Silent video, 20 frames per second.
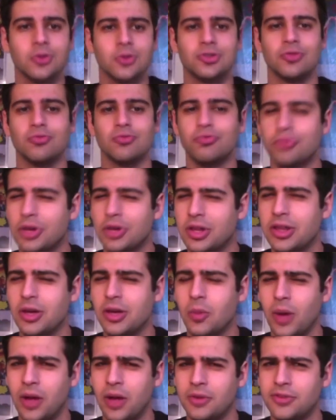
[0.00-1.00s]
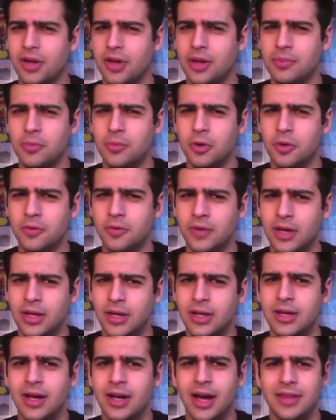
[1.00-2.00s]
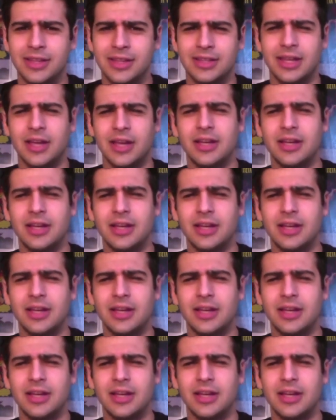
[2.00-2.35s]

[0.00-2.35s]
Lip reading: I thought it was a really well done movie.